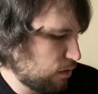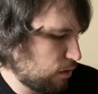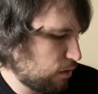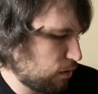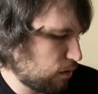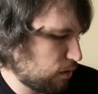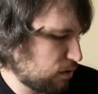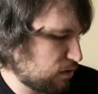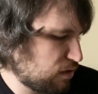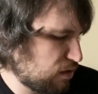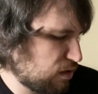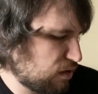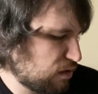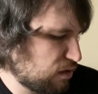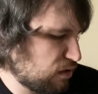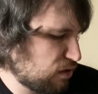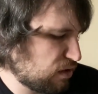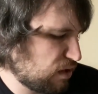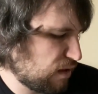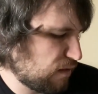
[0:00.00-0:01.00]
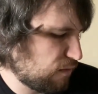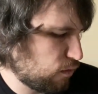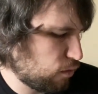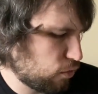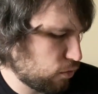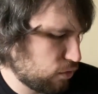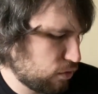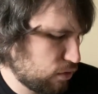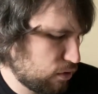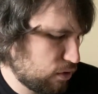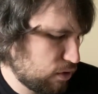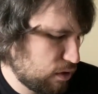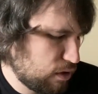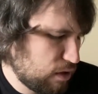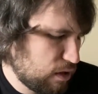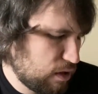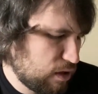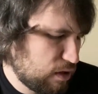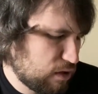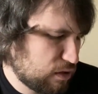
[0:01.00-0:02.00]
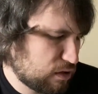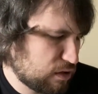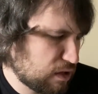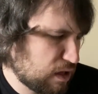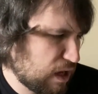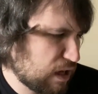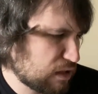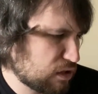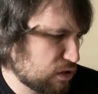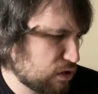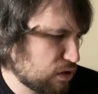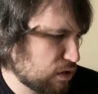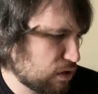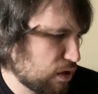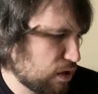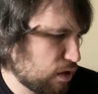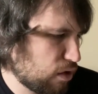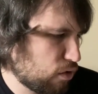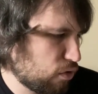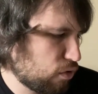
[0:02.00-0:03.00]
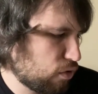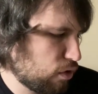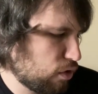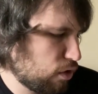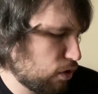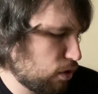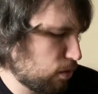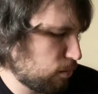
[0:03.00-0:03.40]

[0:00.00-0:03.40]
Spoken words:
like I said, it does have all the snacks in there.